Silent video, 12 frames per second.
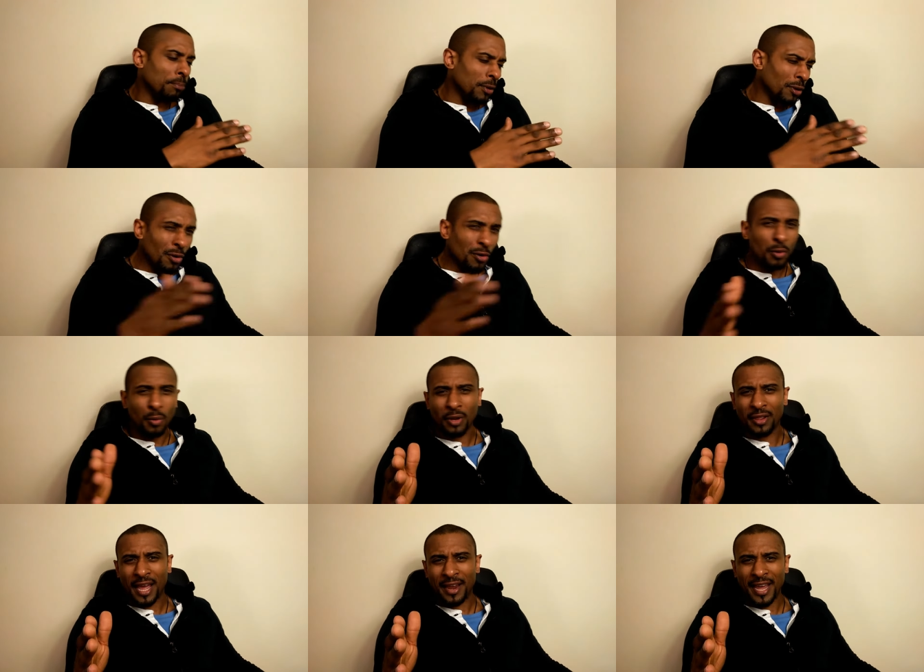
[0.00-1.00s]
block
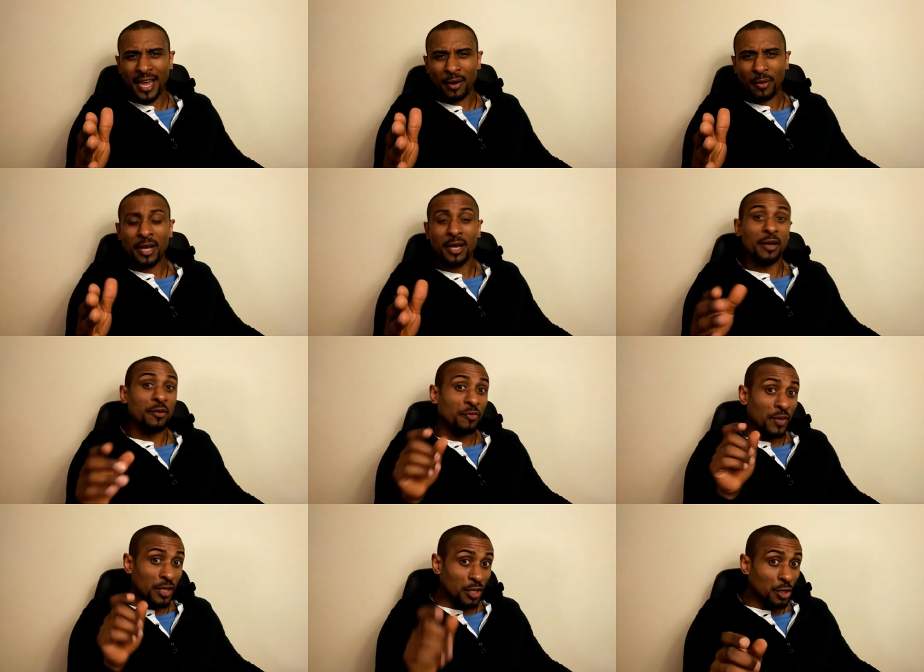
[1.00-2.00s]
all of that out, and
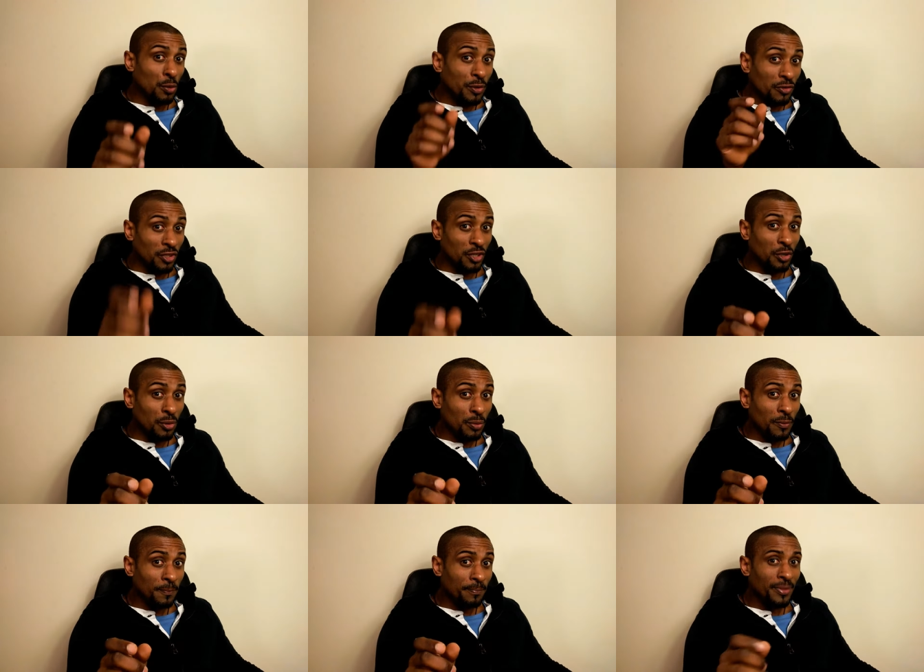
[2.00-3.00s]
for you as
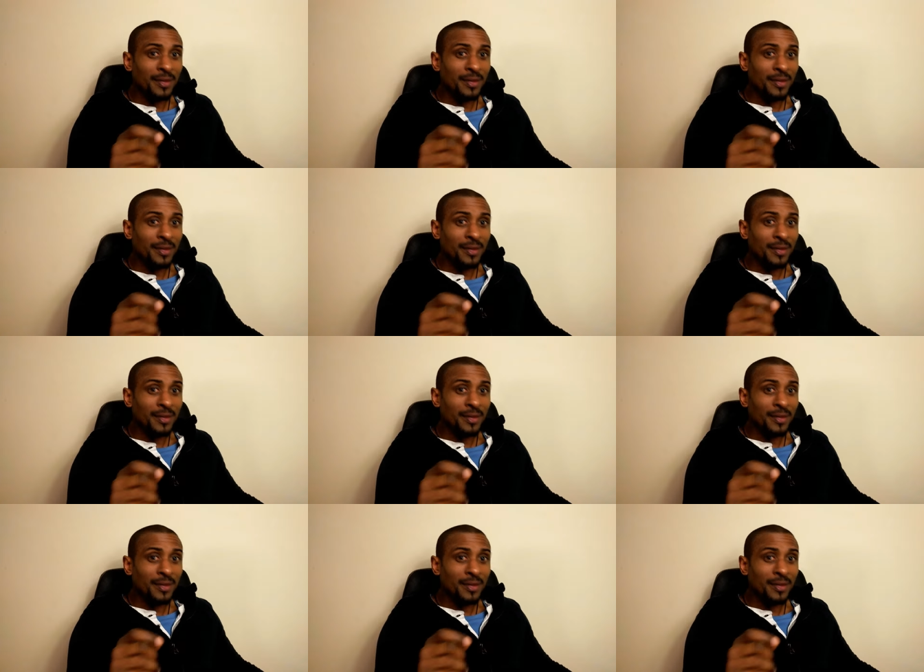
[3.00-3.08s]
you,